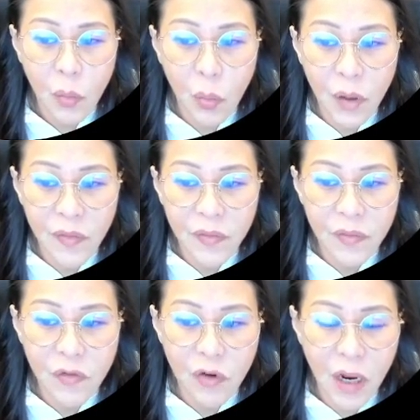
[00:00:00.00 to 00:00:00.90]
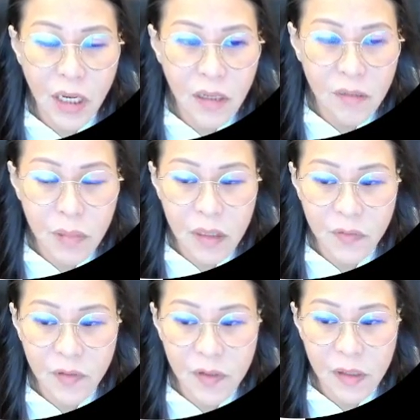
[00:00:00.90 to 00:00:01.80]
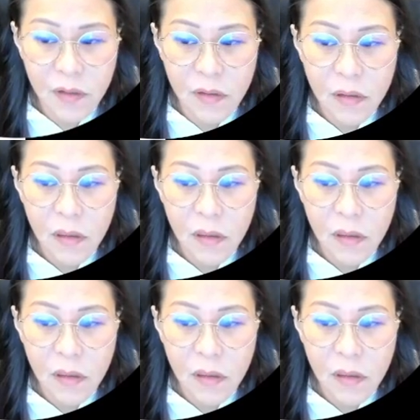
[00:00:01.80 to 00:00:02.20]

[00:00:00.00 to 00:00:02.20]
with Chinese metaphysics